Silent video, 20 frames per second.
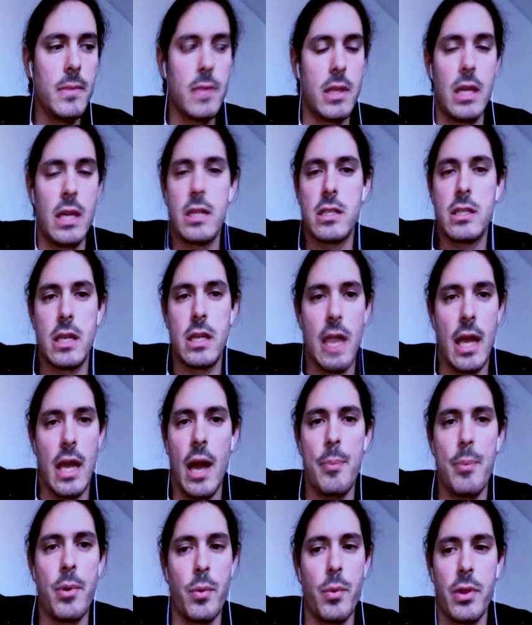things can
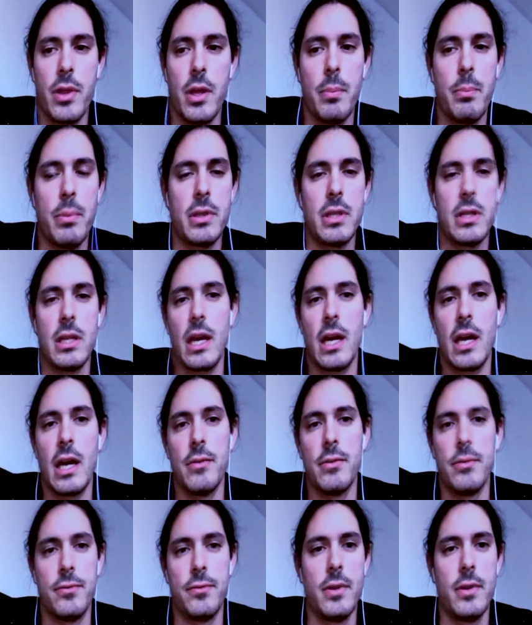happen with it. But the
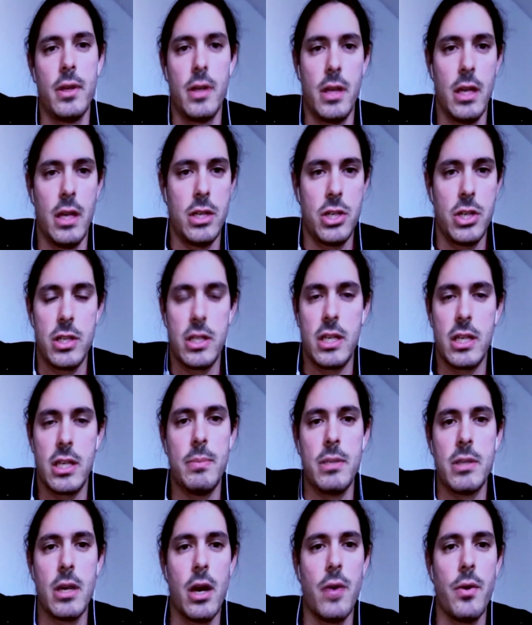knife, it just
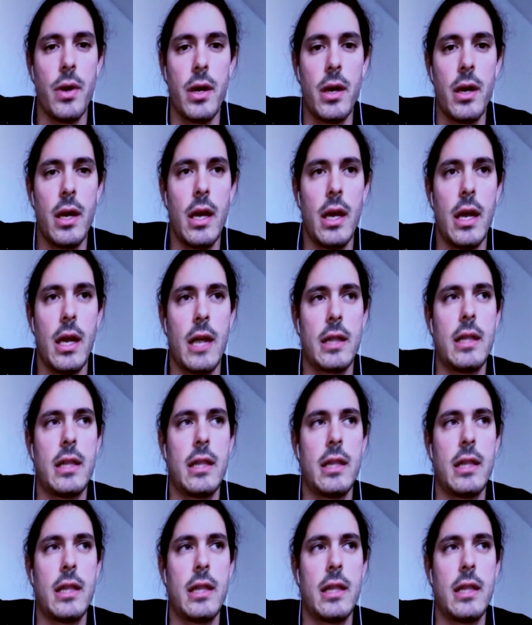keeps going. And I